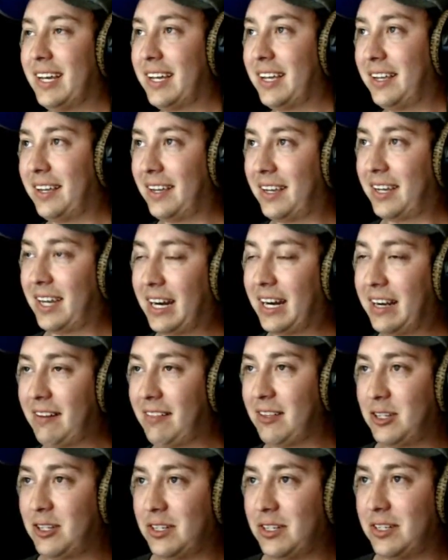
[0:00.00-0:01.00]
kind of
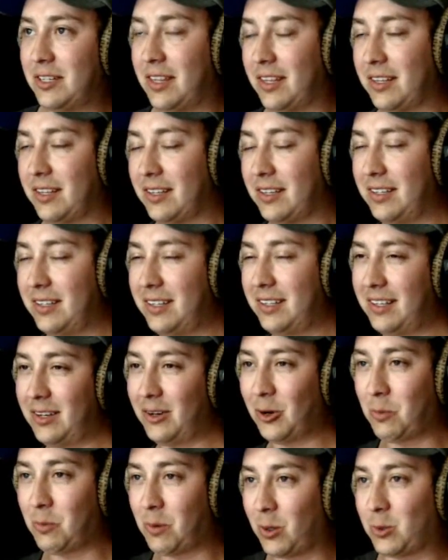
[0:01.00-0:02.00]
the
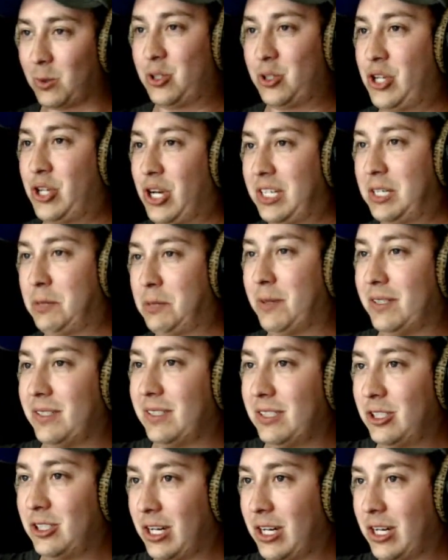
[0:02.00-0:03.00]
almost
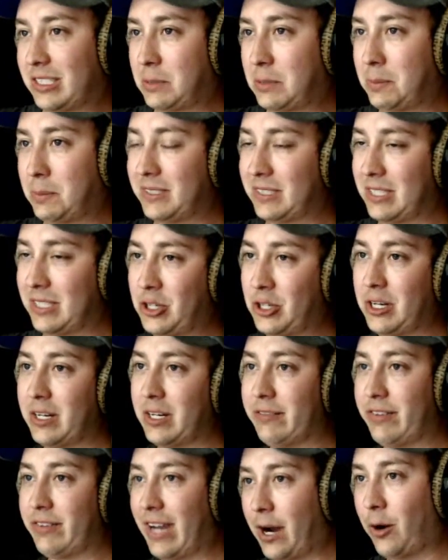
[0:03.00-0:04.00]
juxtaposition of
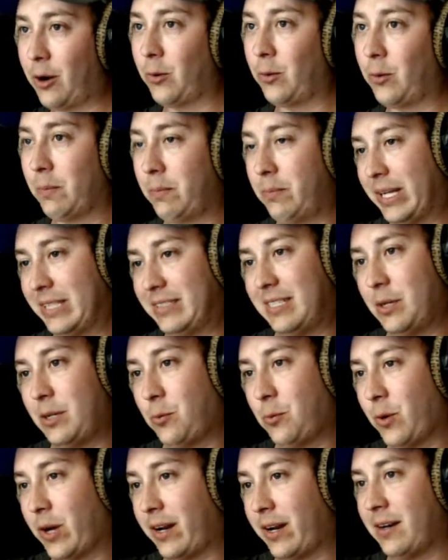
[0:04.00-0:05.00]
how Betsy
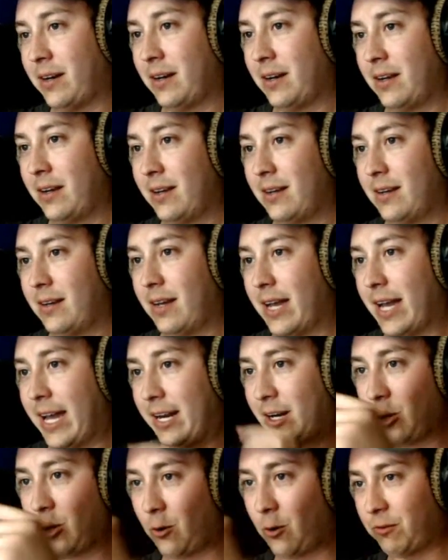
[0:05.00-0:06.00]
went
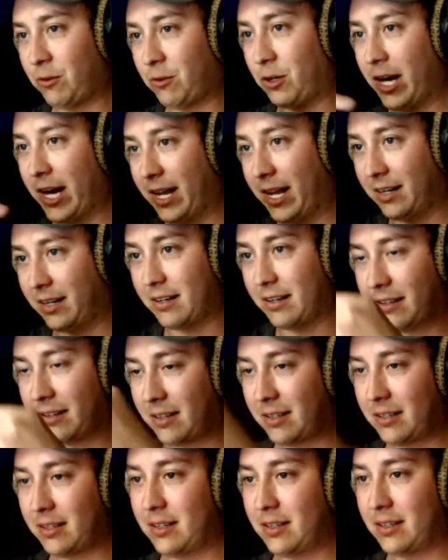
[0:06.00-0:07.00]
end over end
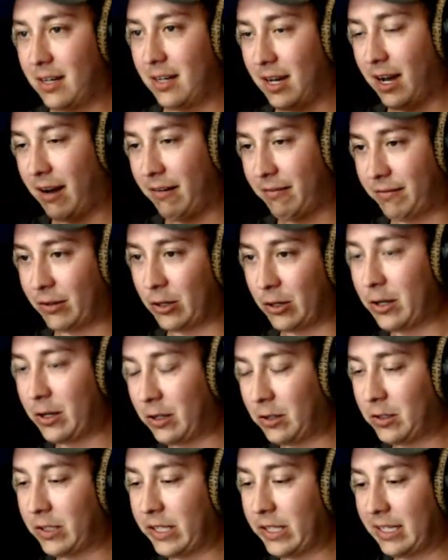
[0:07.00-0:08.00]

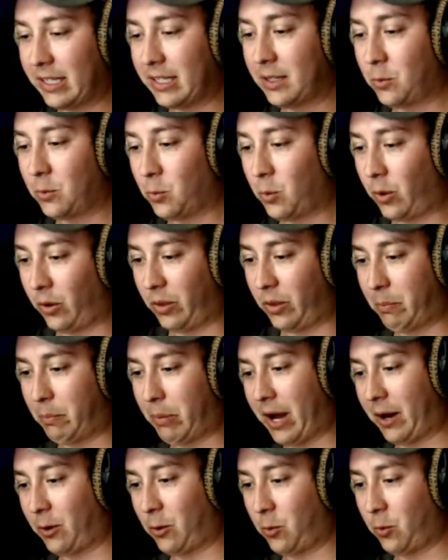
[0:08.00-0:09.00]
vertically while the
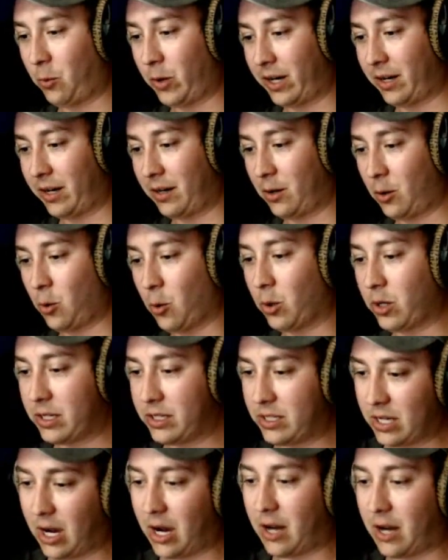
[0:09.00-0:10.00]
bottle went
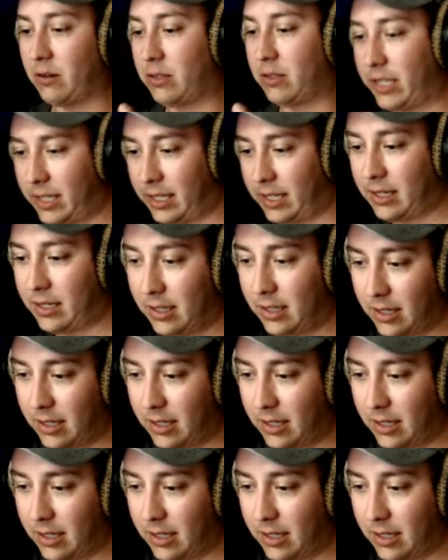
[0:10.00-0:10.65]
horizontally end